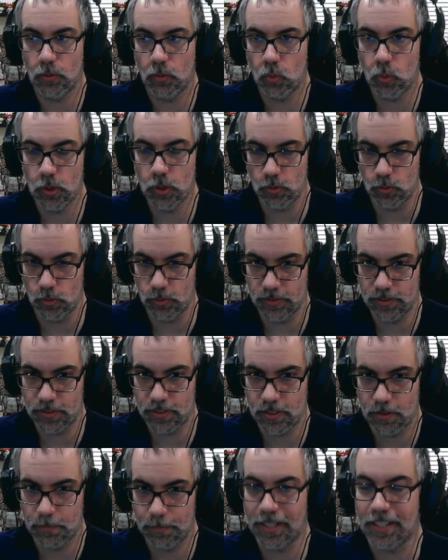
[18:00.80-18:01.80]

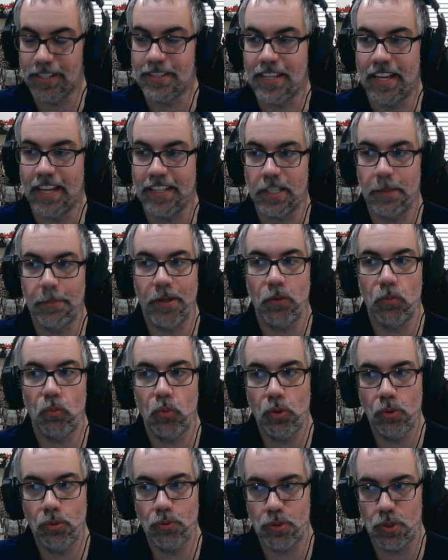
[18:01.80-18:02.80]
wounds, because that's how many
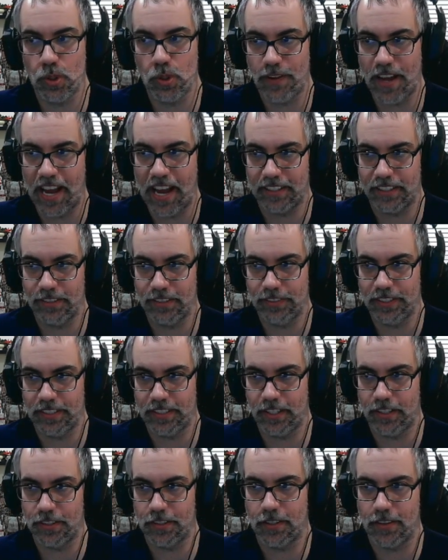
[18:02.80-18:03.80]
wounds you've actively
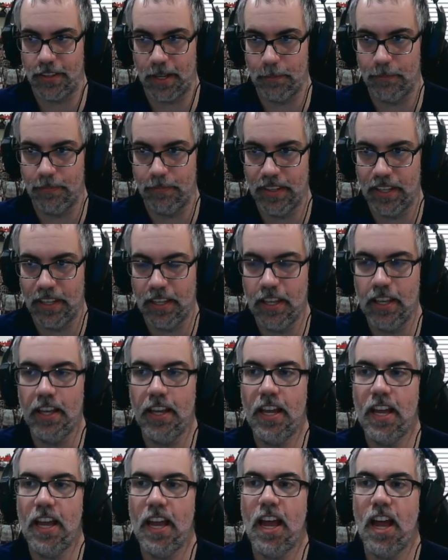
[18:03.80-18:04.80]
done to them.
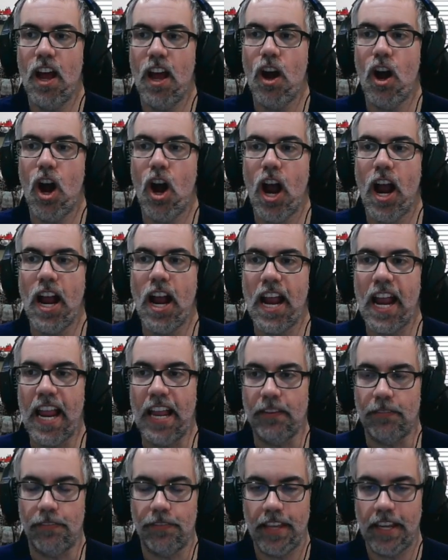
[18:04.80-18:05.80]

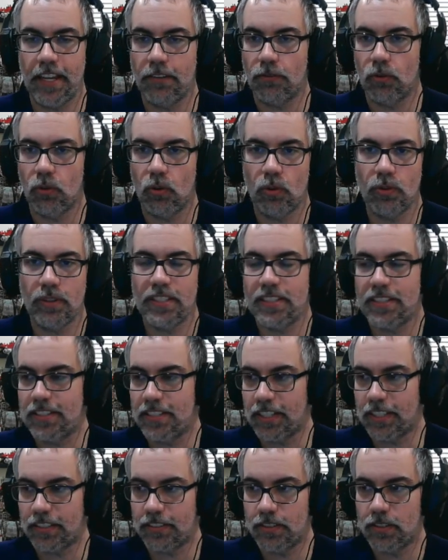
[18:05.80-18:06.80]
If they rolled
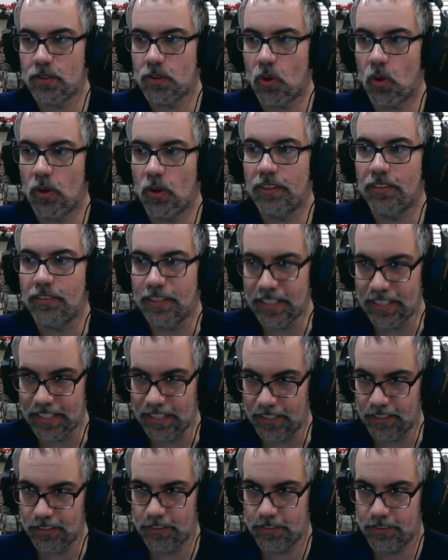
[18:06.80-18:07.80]
6s
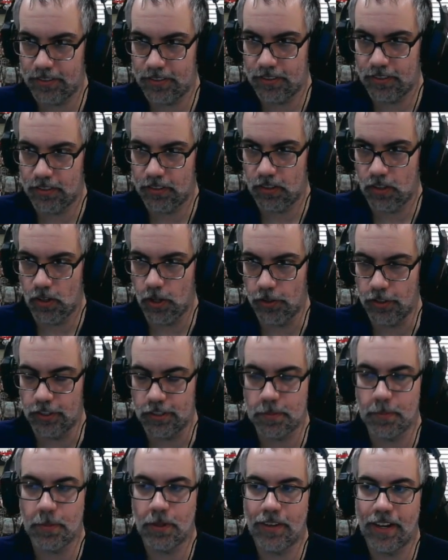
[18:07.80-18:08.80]
on
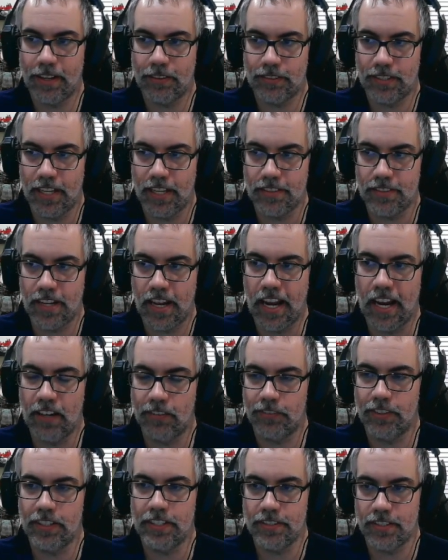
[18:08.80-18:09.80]
this morale test,
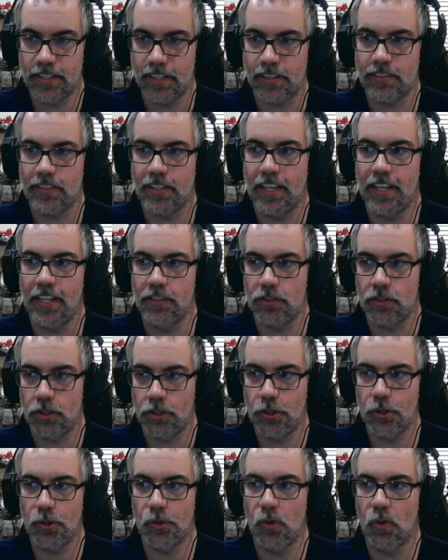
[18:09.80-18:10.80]
every 6 is
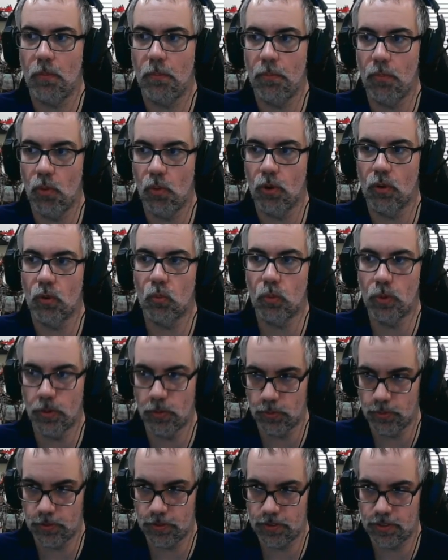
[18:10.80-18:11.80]
2 more
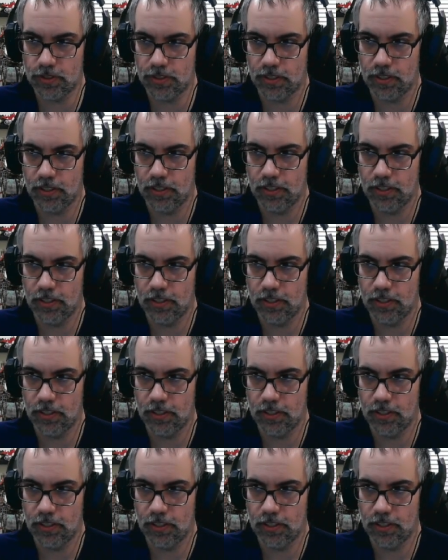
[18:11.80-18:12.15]
wounds.